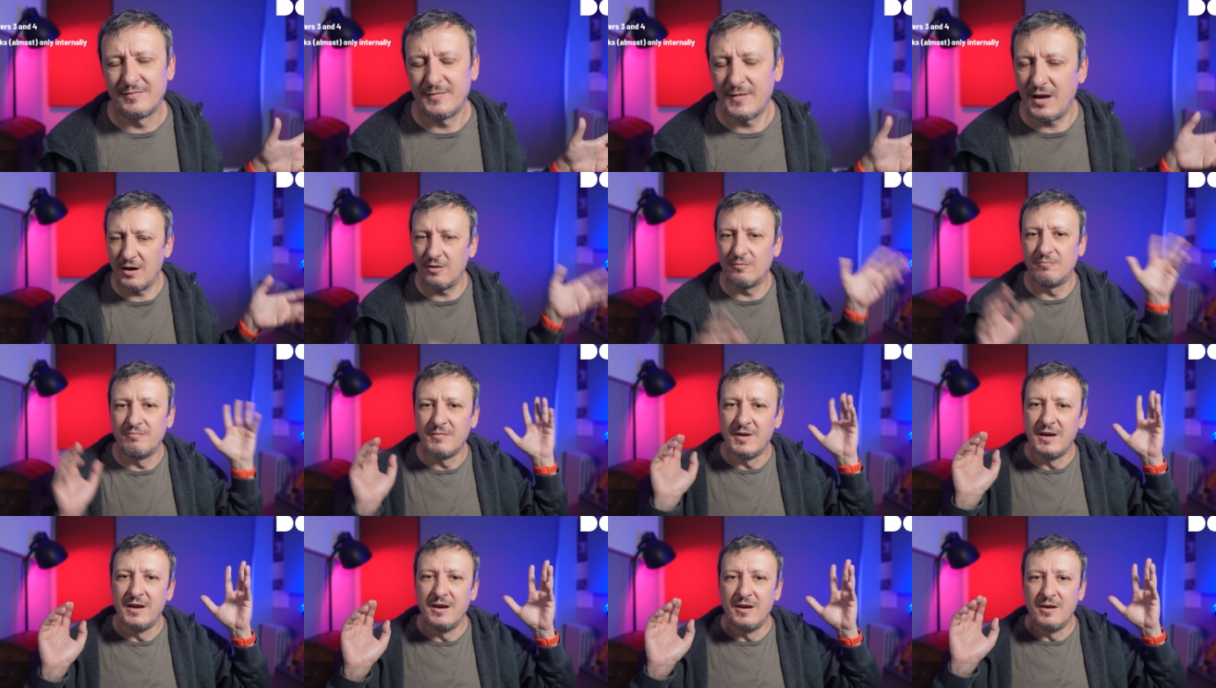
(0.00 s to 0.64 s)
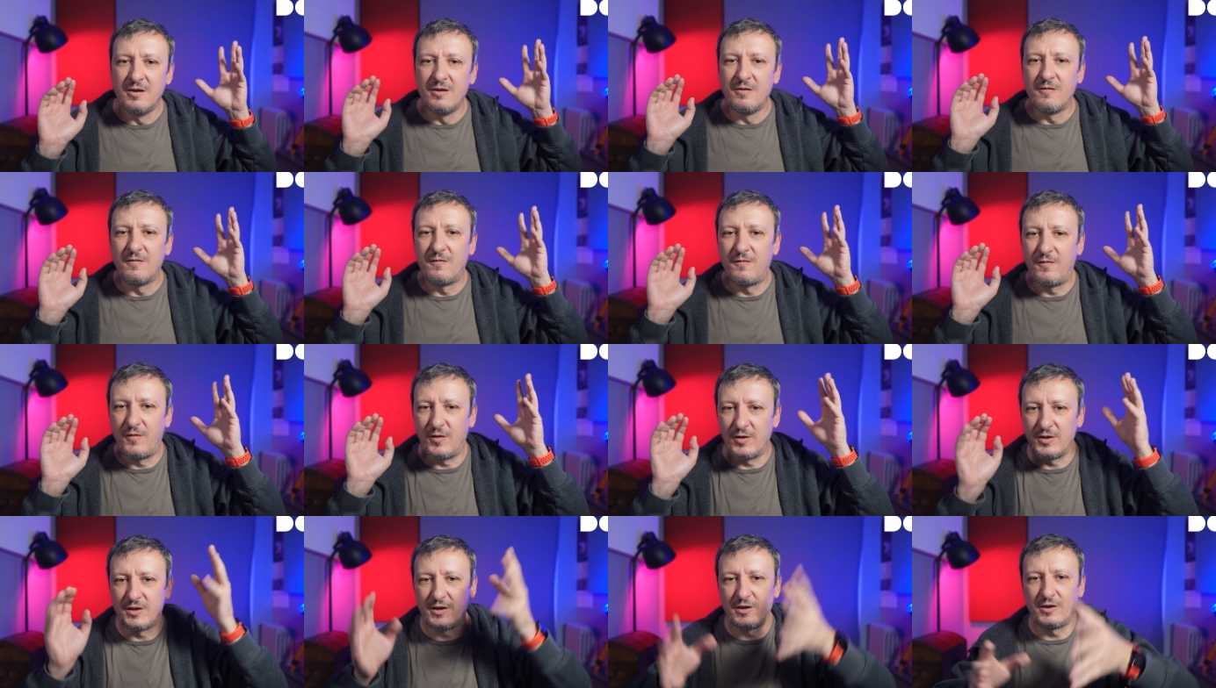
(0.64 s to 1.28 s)
Now,
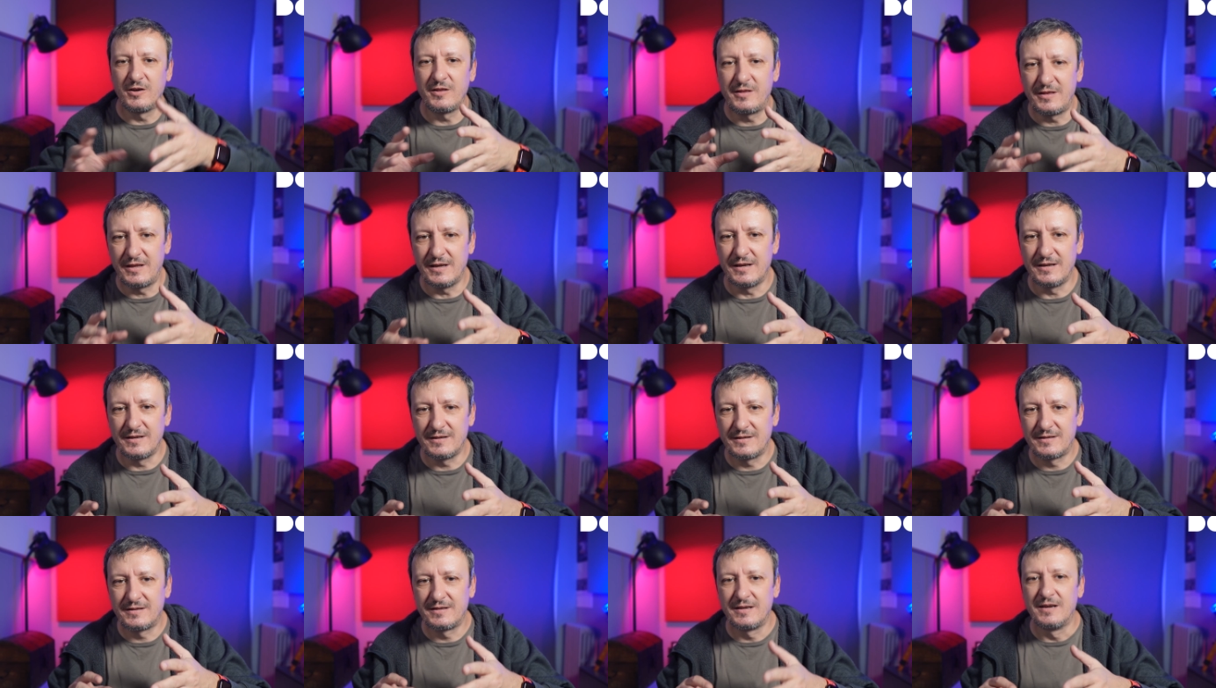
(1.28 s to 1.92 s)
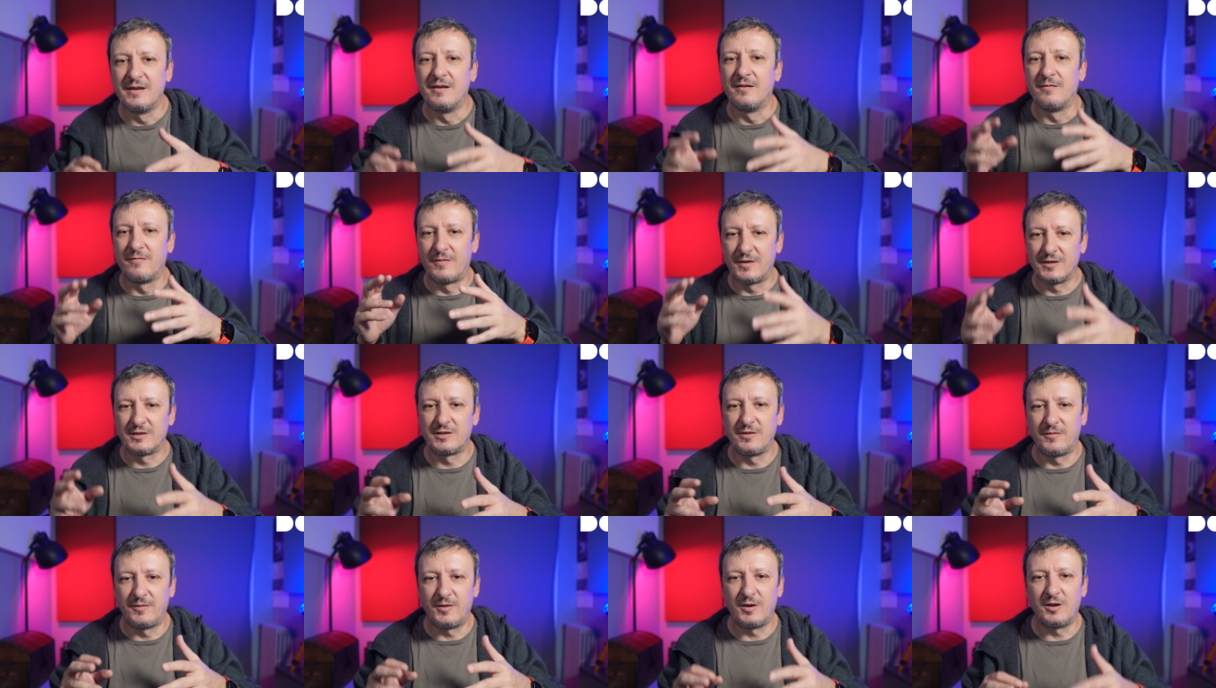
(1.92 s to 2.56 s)
for the good things,
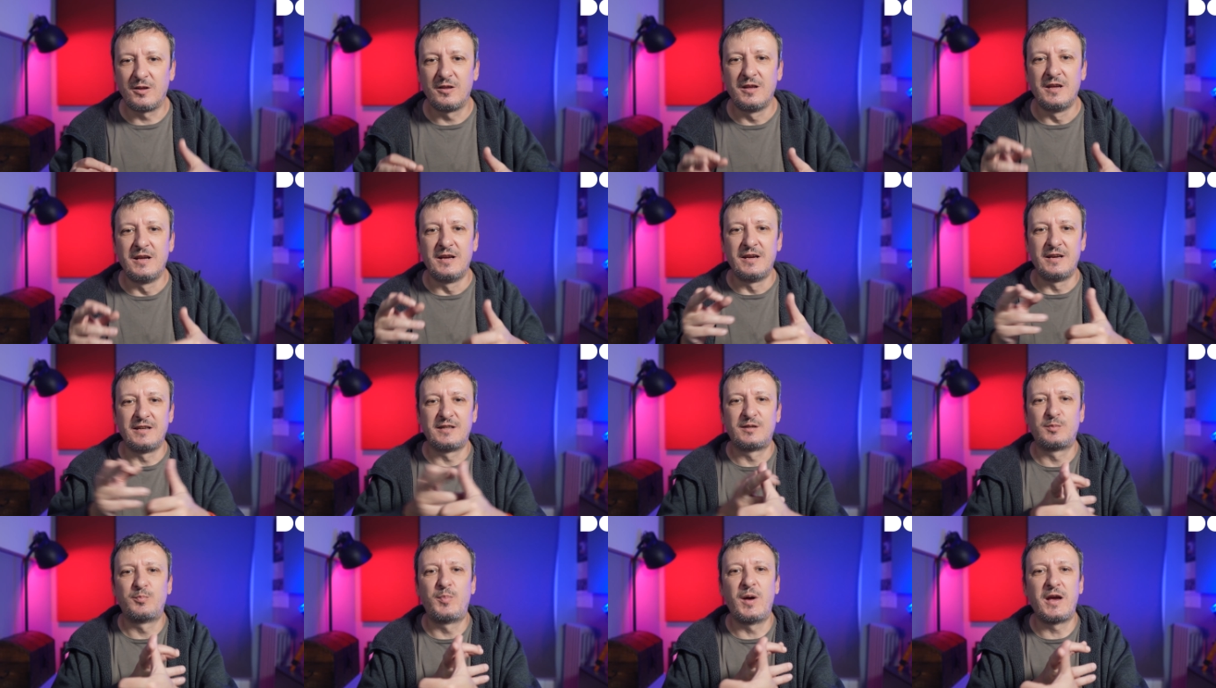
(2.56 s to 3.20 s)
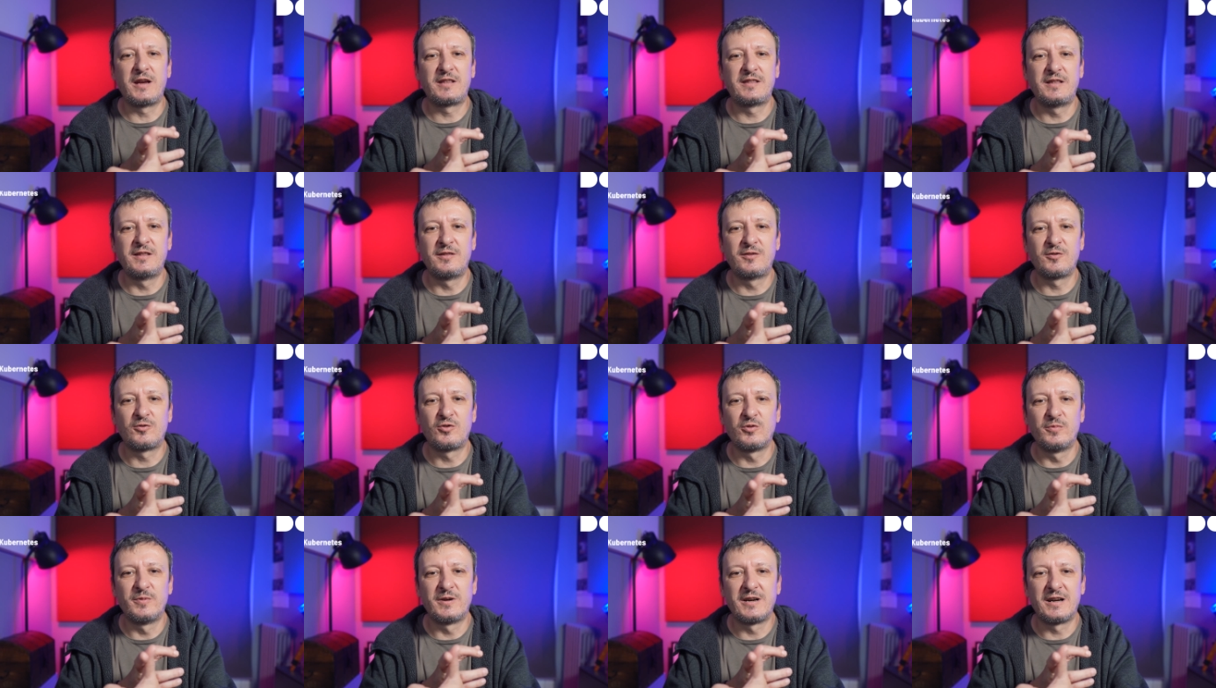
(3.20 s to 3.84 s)
First of all, it's baked
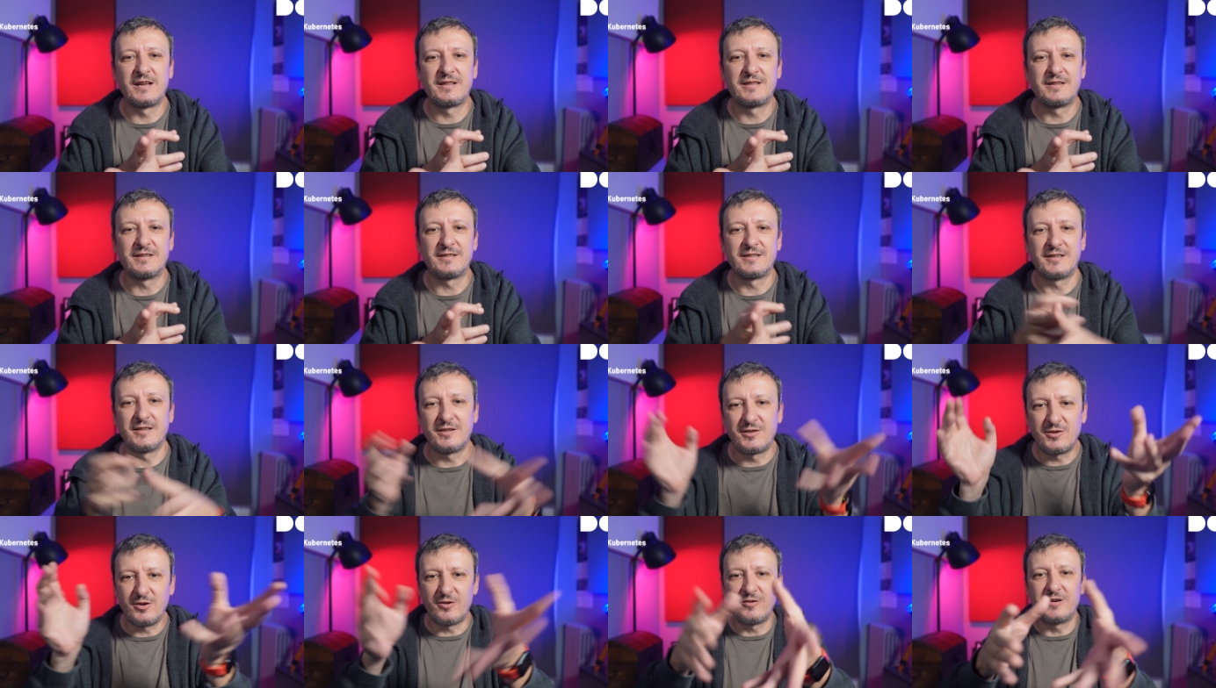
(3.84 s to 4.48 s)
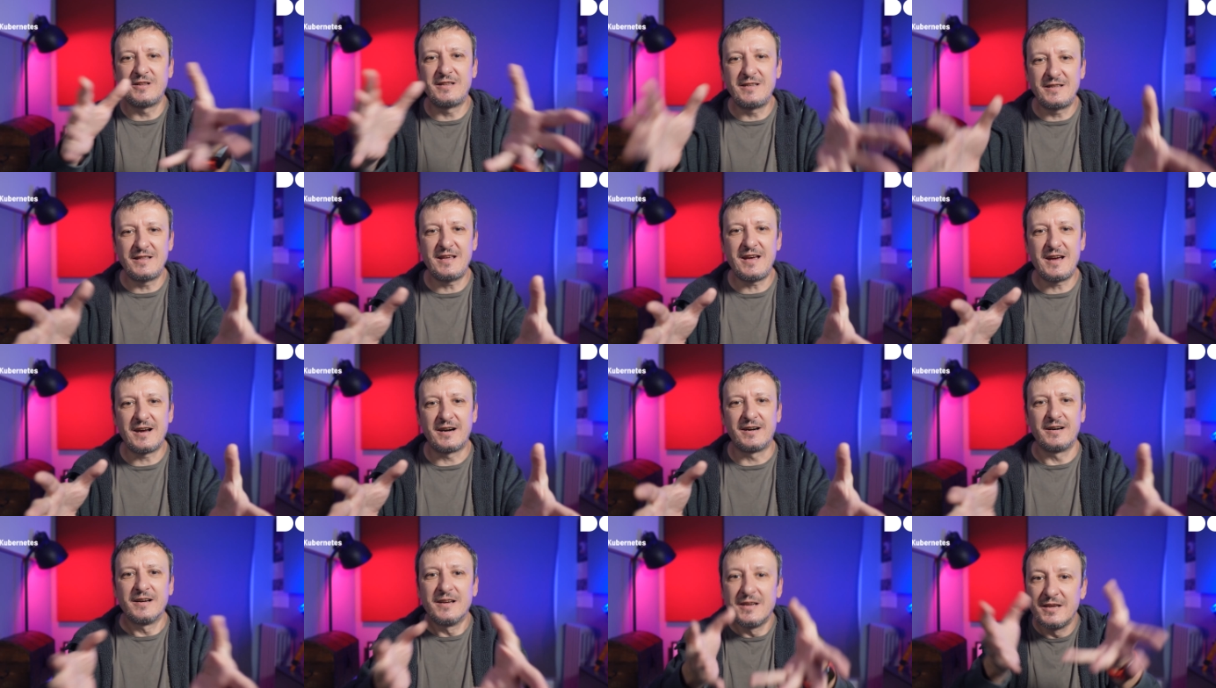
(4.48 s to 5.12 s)
into Kubernetes. It's already
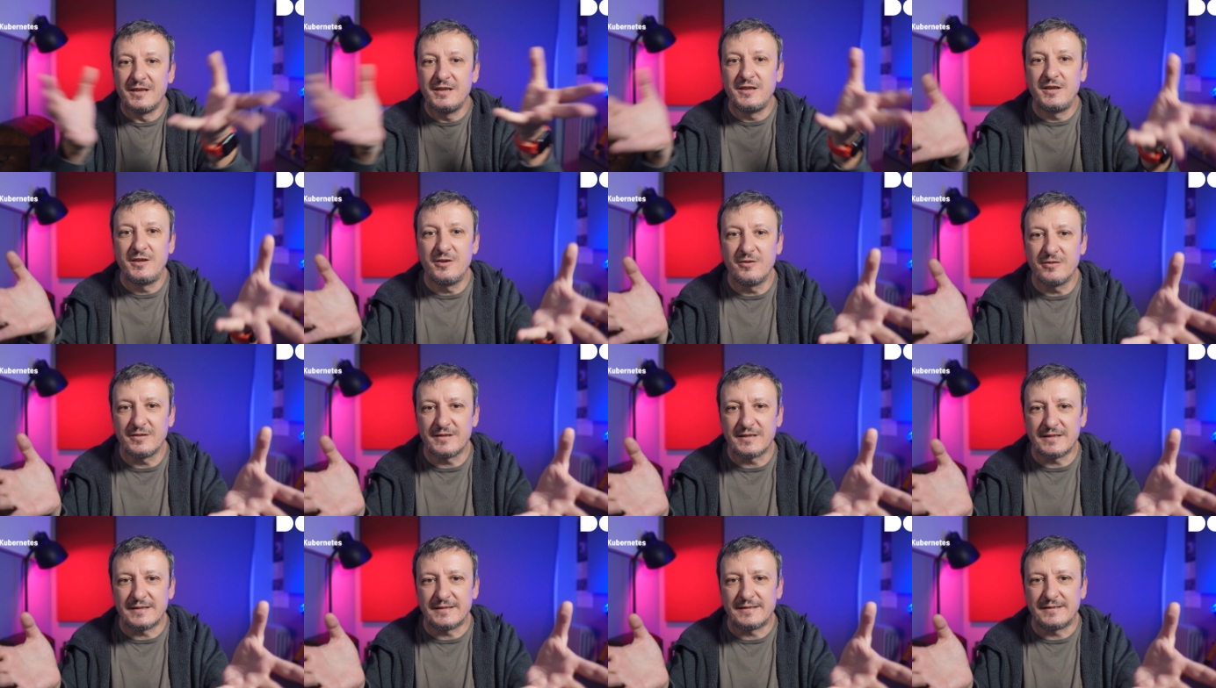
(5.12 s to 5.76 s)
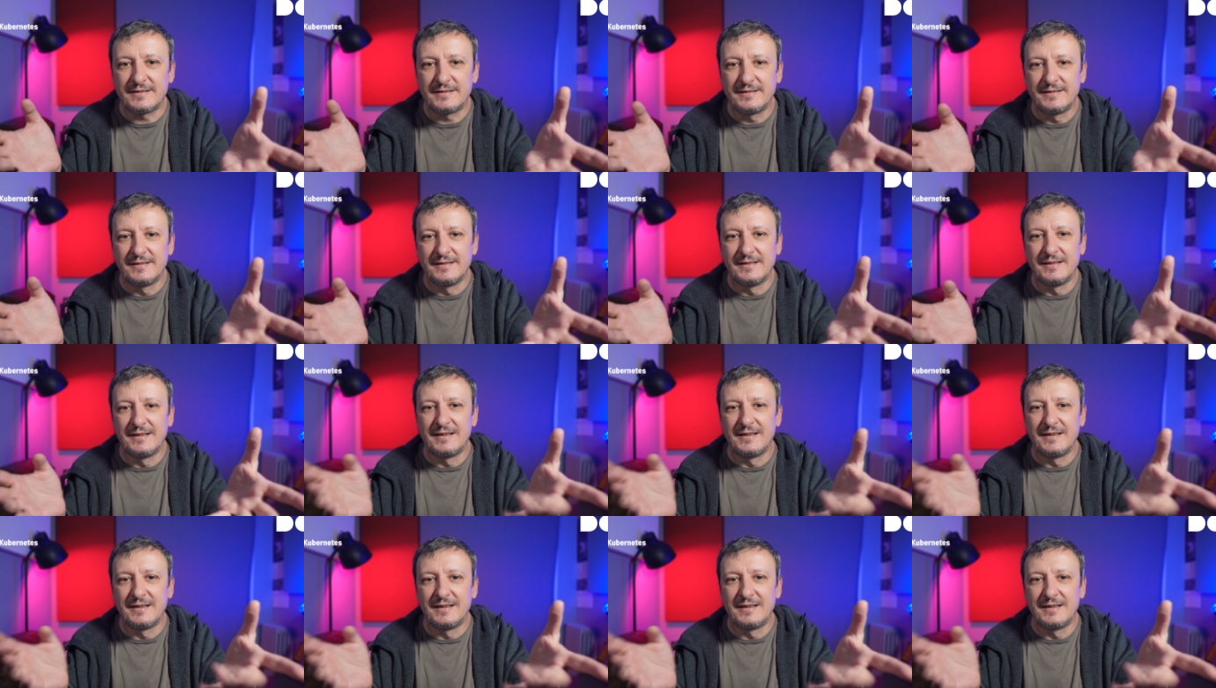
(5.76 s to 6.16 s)
there. Use it.